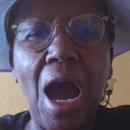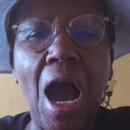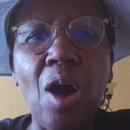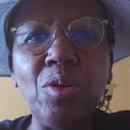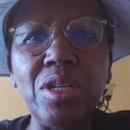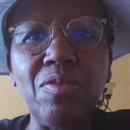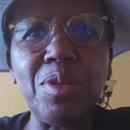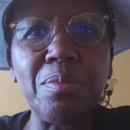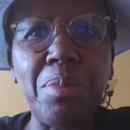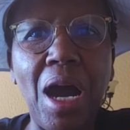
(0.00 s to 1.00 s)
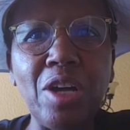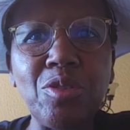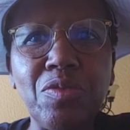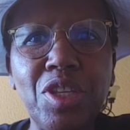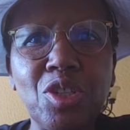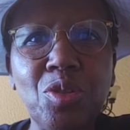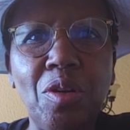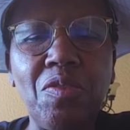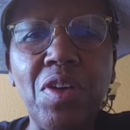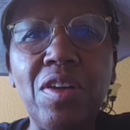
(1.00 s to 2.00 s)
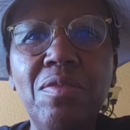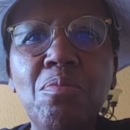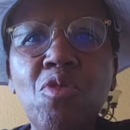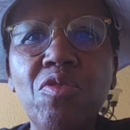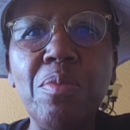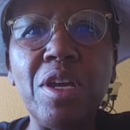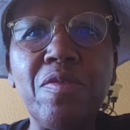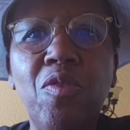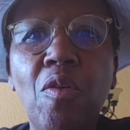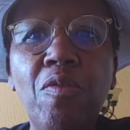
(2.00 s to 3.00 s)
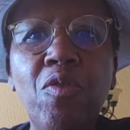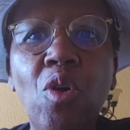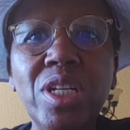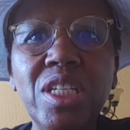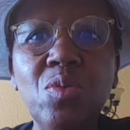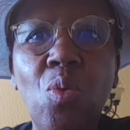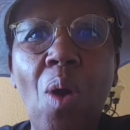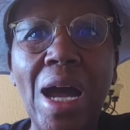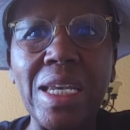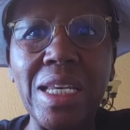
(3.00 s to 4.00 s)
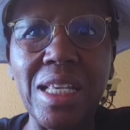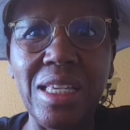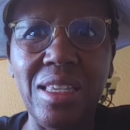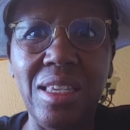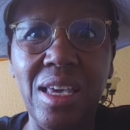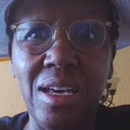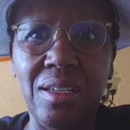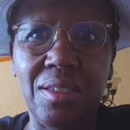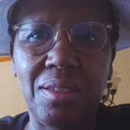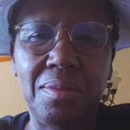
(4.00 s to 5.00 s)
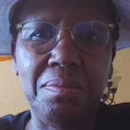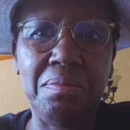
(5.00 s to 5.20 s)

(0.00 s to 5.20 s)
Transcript: I would have been part of the Stokvel movement for 41 years.